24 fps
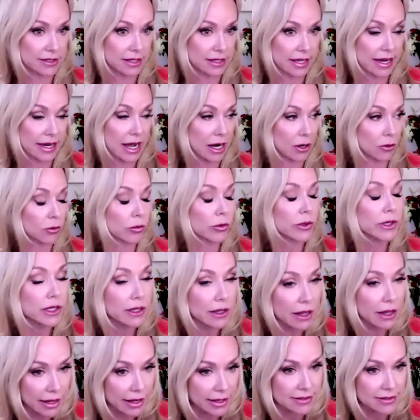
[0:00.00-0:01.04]
And I
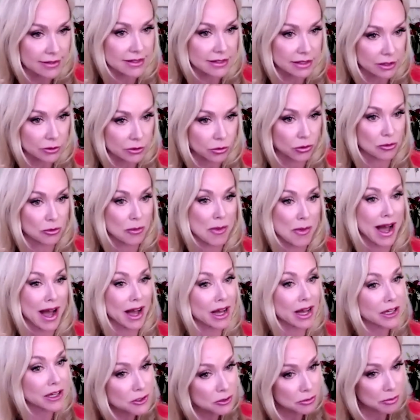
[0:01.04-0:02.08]
realized it was my
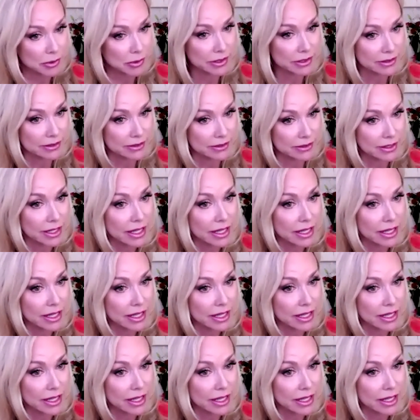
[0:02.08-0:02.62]
husband.